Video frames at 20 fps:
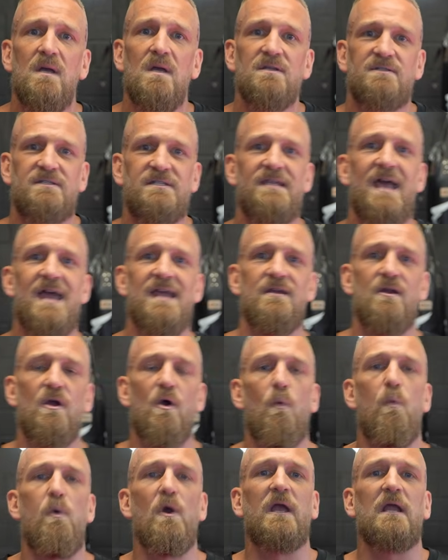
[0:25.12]
Today,
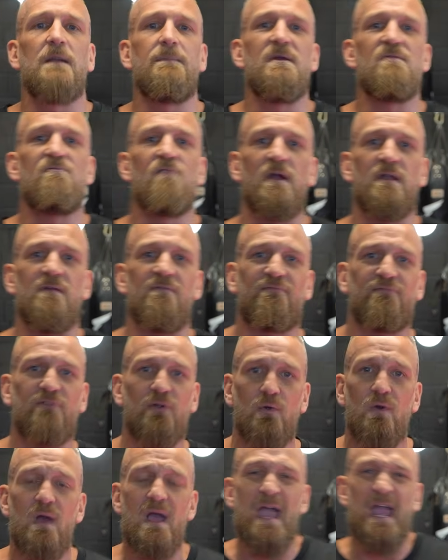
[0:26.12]
we're gonna be running
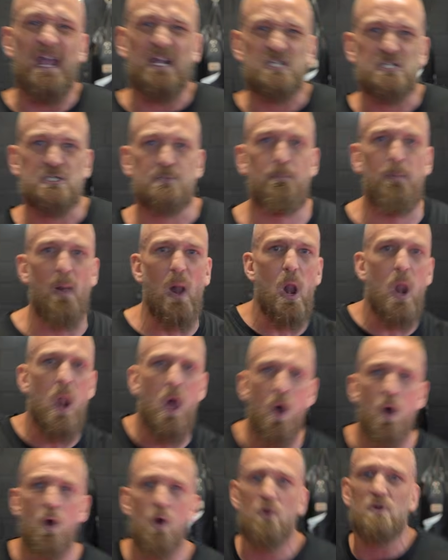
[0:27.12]
through
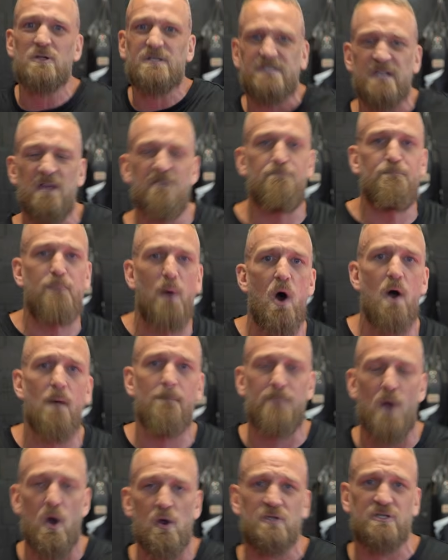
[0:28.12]
explosive
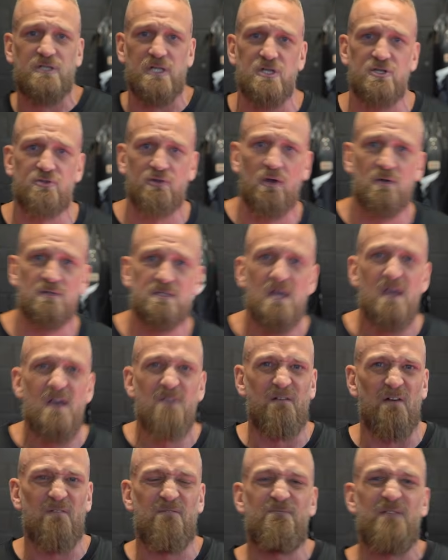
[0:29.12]
boxing drills
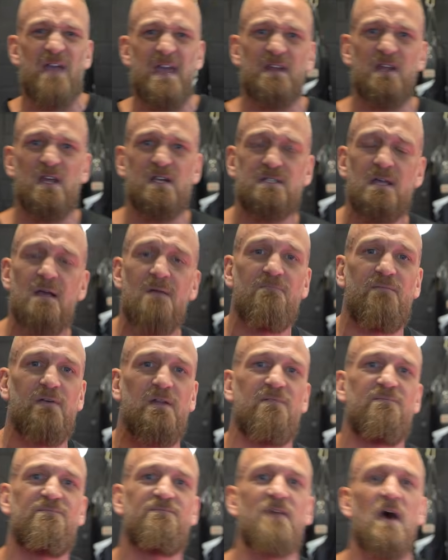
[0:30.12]
for fitness, for
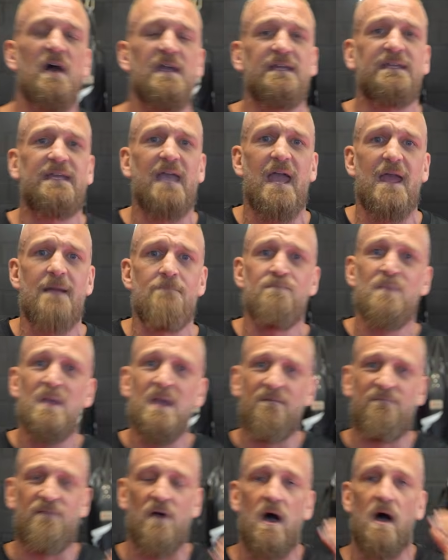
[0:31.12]
the fight game,
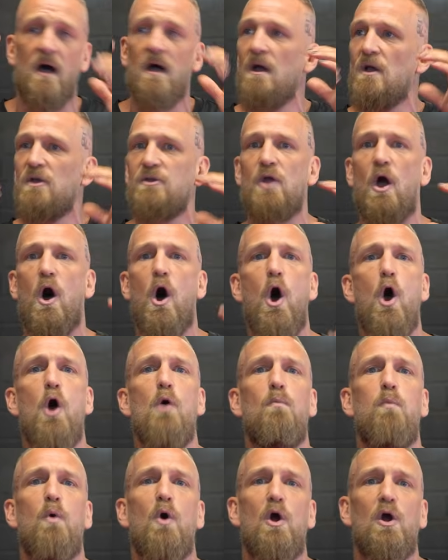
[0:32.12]
for your
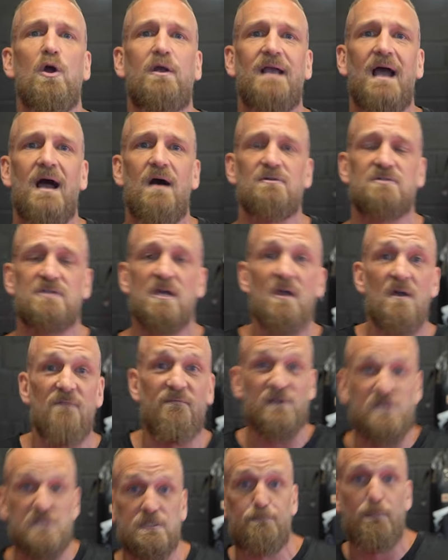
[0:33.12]
home workouts,
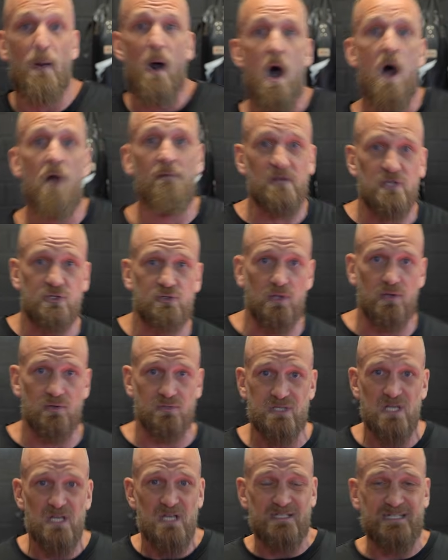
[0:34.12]
for sparring
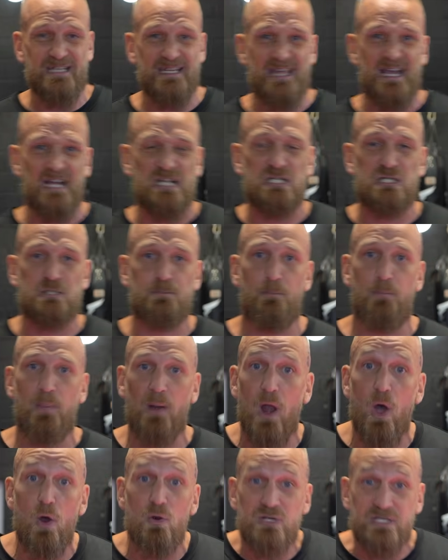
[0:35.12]
drills, to get that
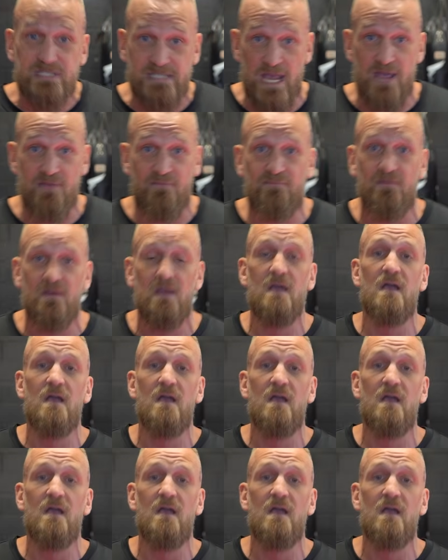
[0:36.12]
explosive